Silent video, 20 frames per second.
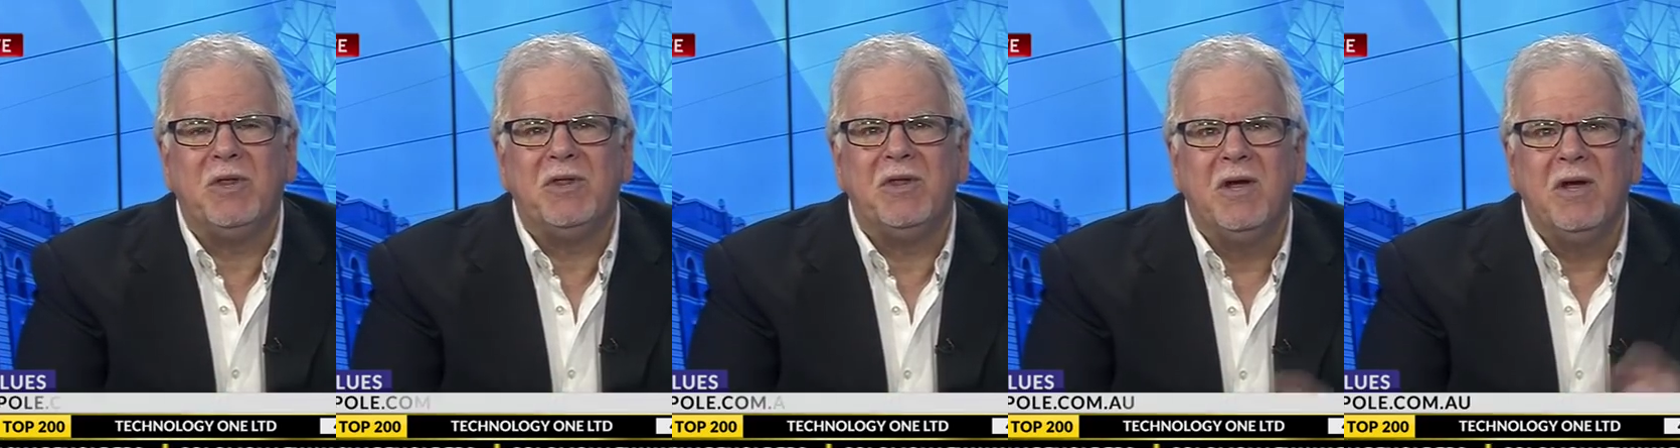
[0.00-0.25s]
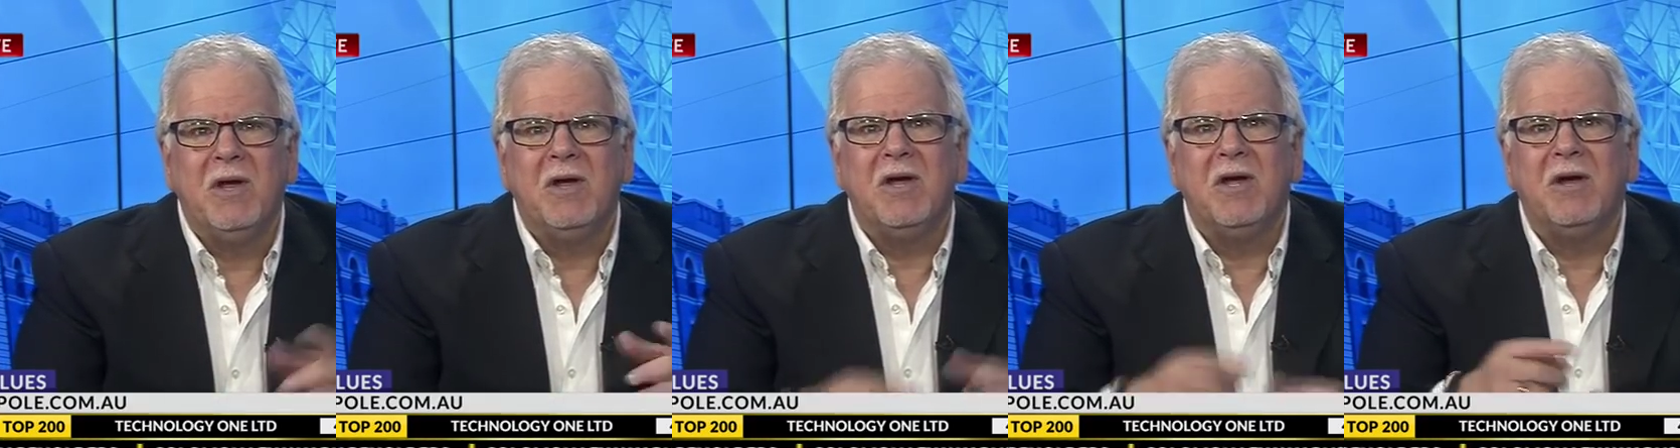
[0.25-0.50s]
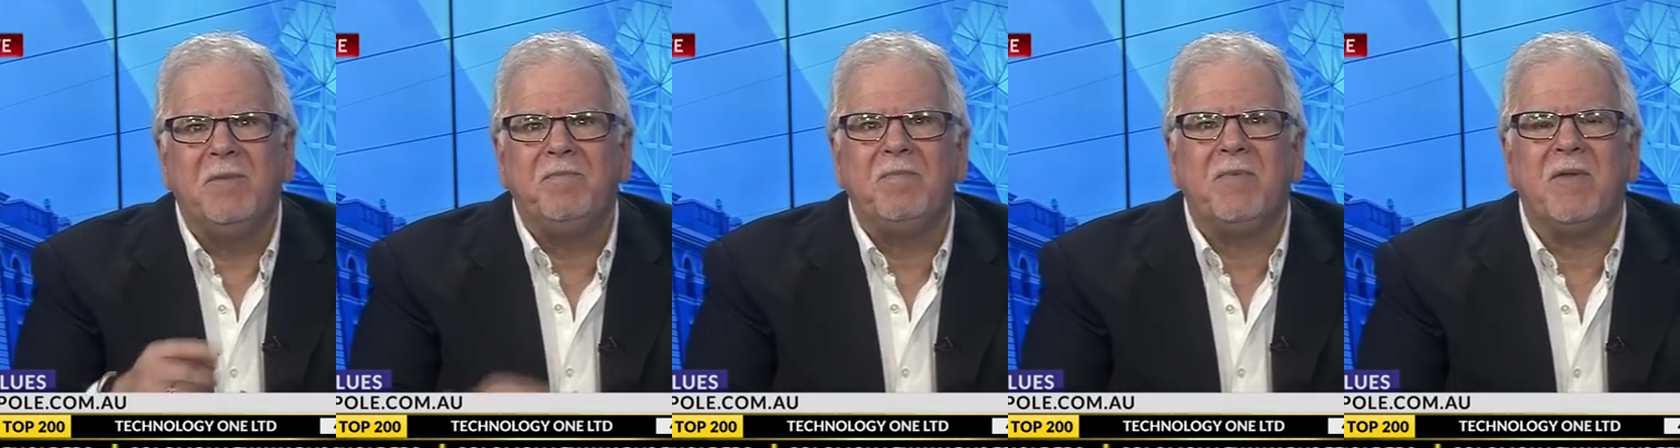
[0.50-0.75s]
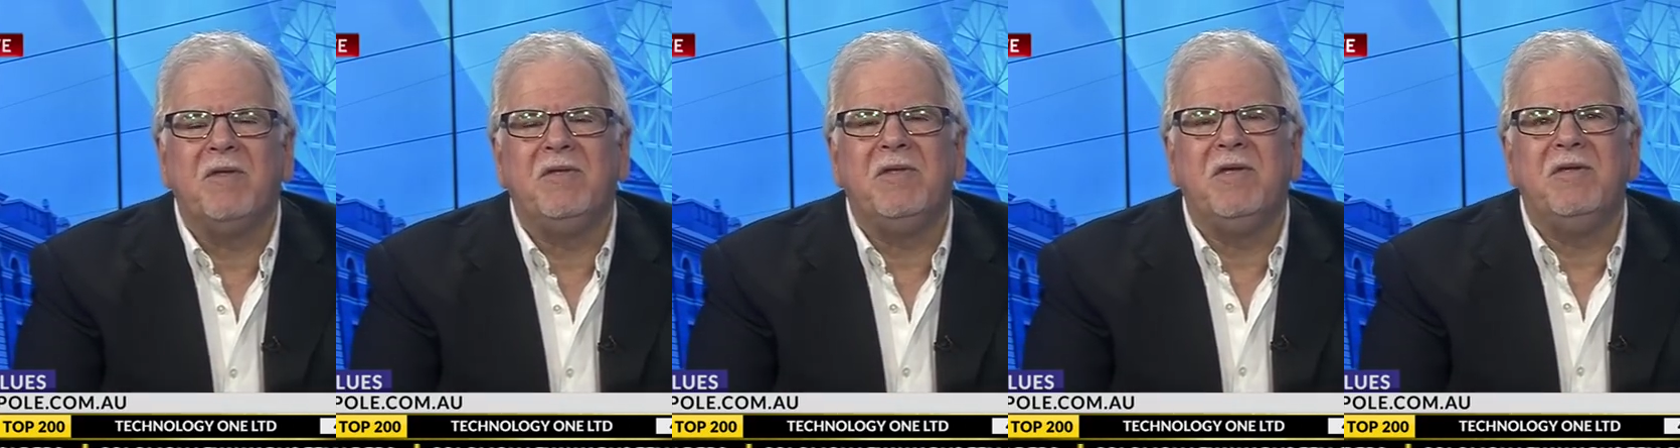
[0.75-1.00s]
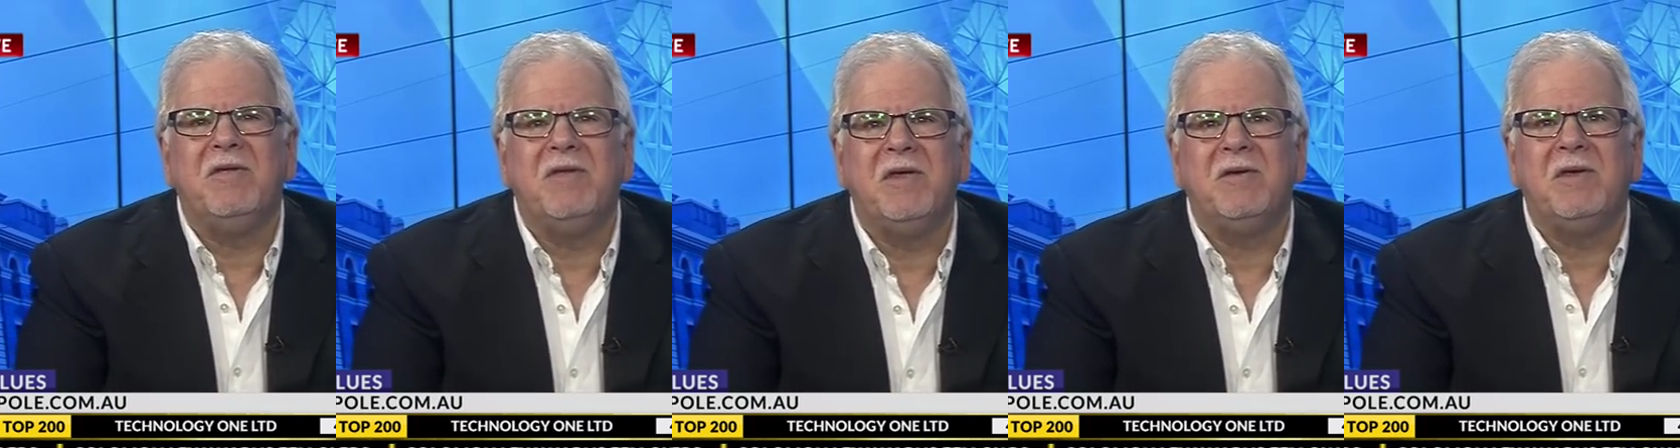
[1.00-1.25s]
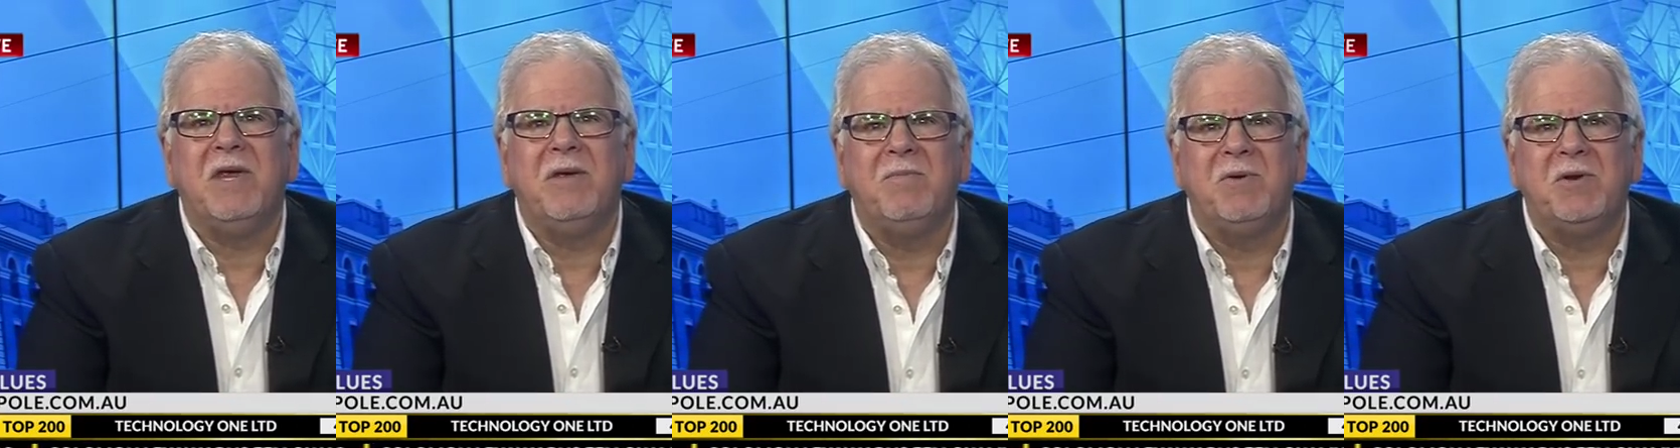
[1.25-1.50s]
the
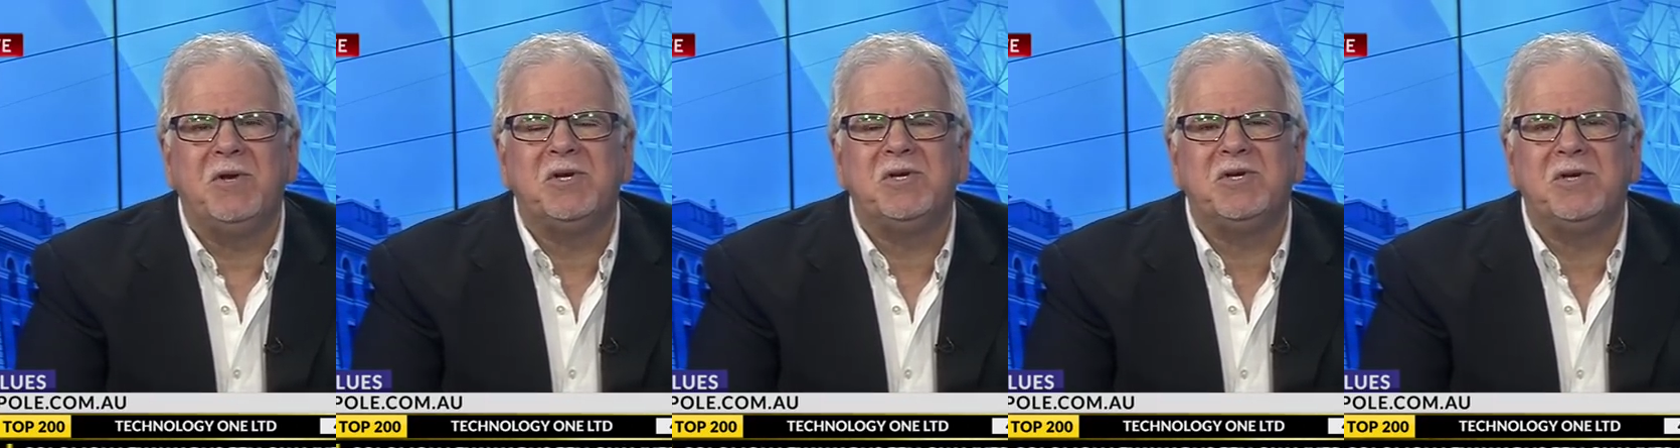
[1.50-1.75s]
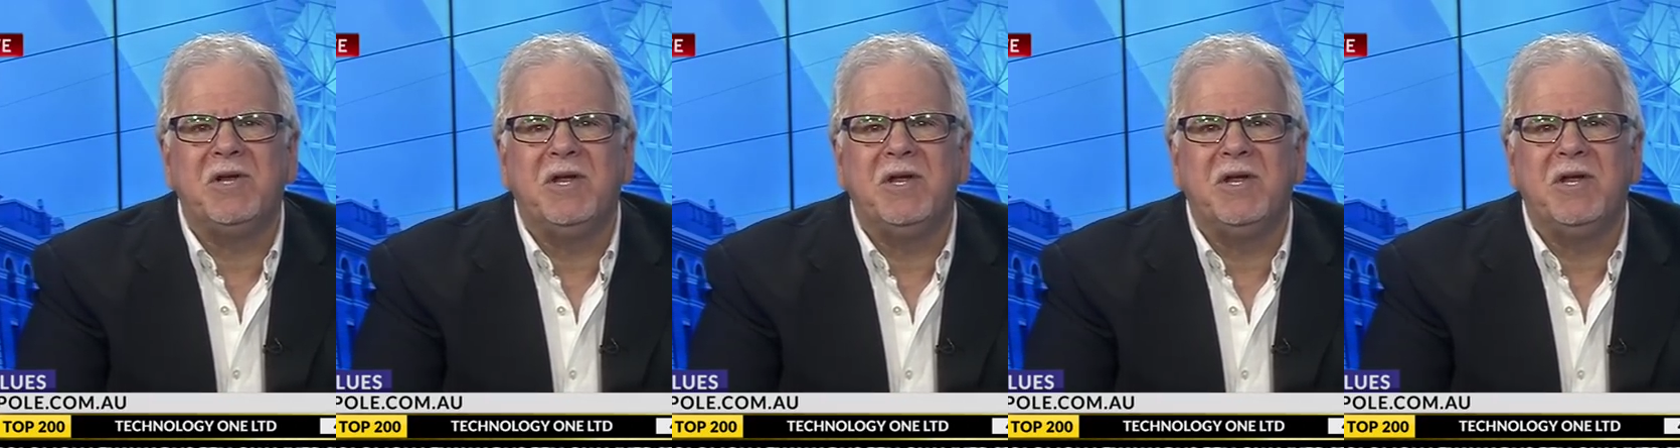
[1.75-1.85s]
impetus leaves